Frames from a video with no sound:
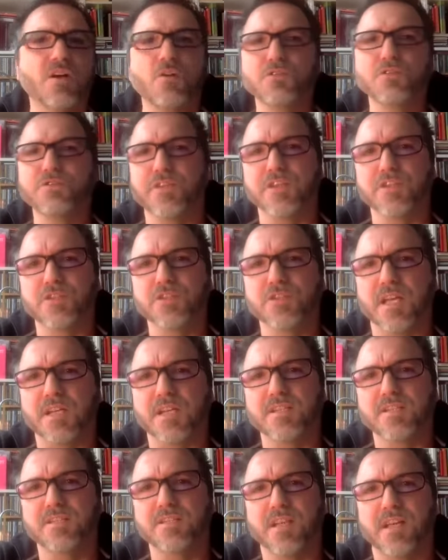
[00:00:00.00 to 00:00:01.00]
old-fashioned
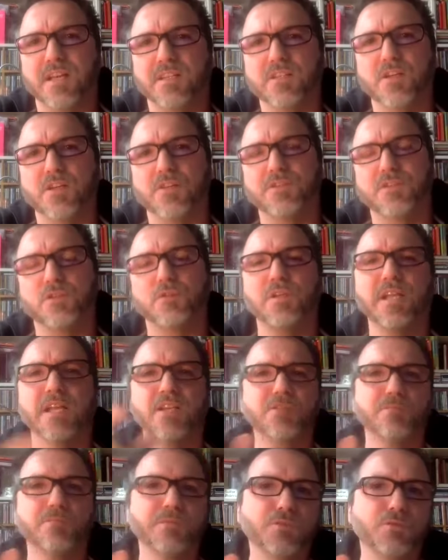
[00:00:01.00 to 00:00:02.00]
understanding of the
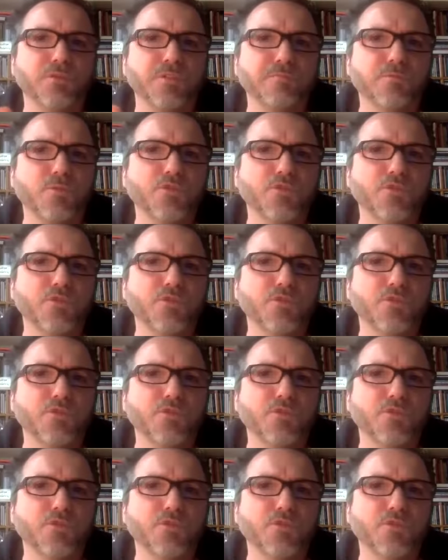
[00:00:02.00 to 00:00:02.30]
relation between